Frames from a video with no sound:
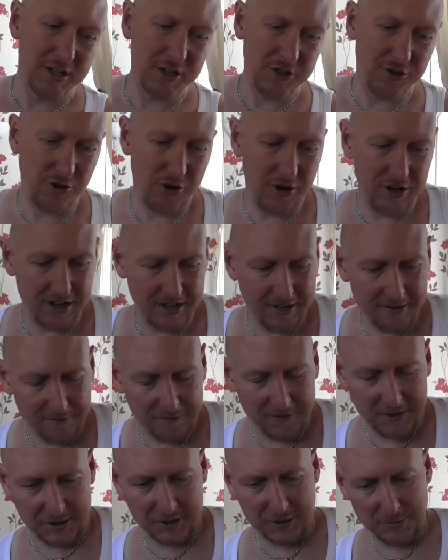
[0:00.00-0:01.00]
trying to
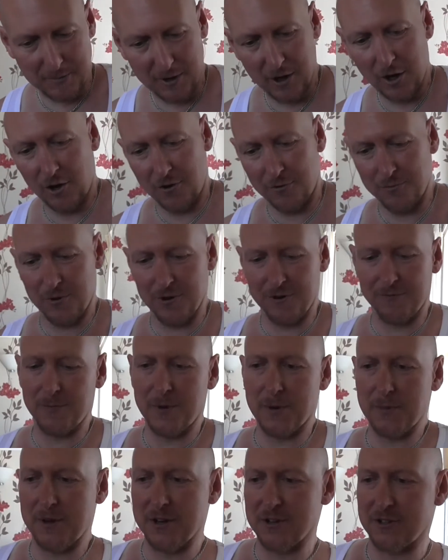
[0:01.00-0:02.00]
fix a part on one of
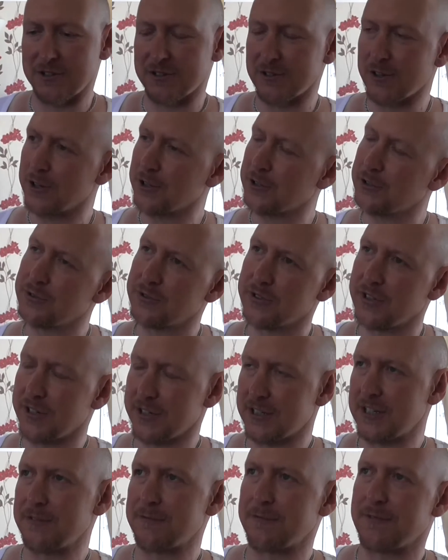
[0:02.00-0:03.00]
my motorcycles, and I
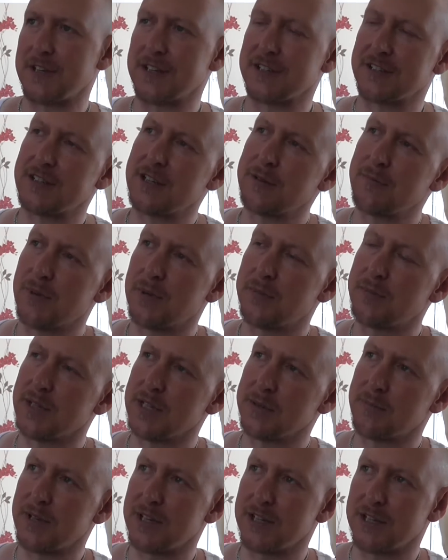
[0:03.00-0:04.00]
did fix it, but me
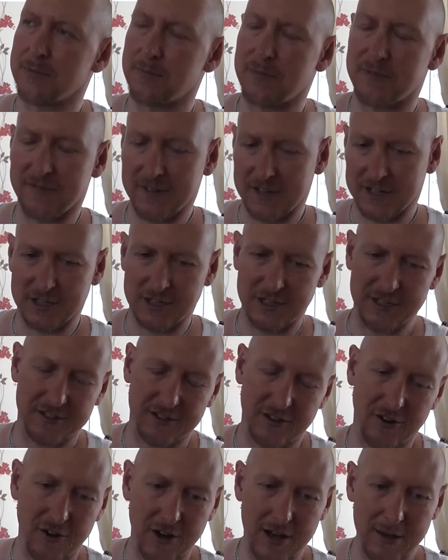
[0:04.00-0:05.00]
being the perfectionist
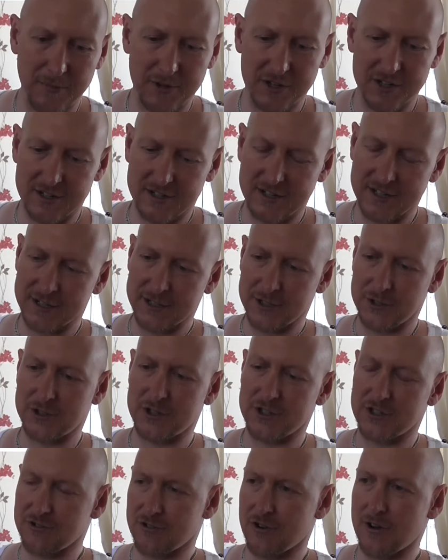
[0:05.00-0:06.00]
that I am, continued
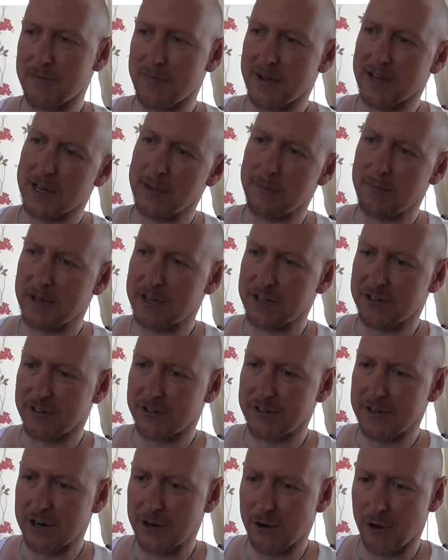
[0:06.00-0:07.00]
to try and make it better,
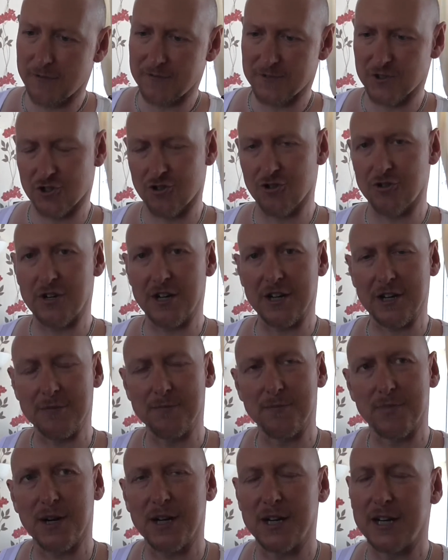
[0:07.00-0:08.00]
and now I've screwed it
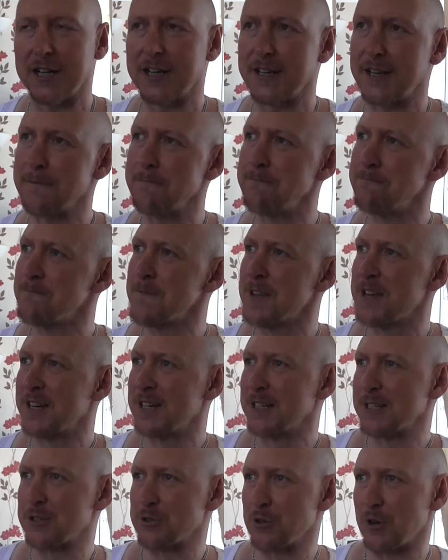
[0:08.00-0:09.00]
completely.
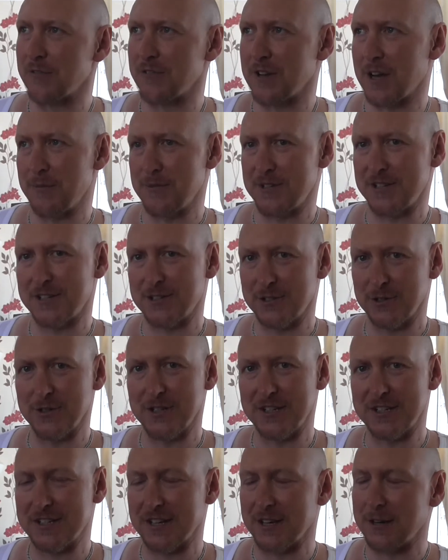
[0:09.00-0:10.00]
So I've come in to do
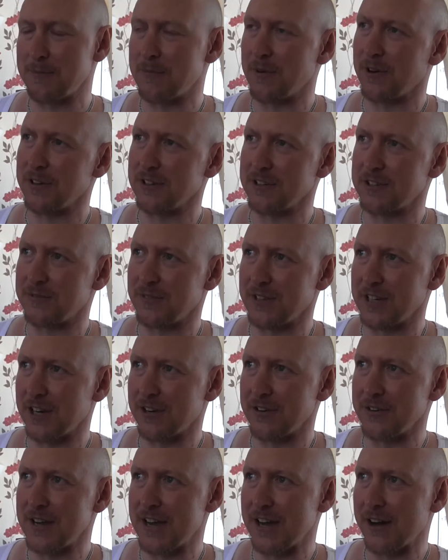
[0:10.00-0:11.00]
this second part of this video
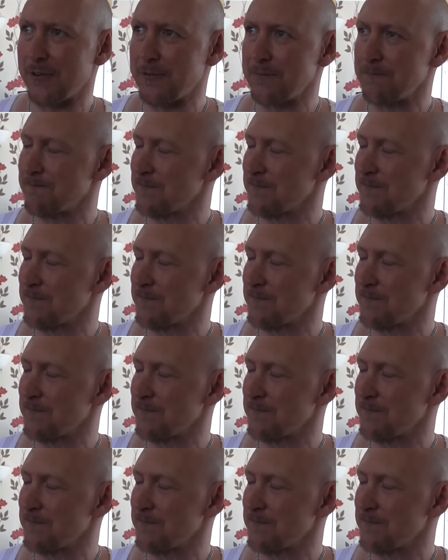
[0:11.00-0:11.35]
now.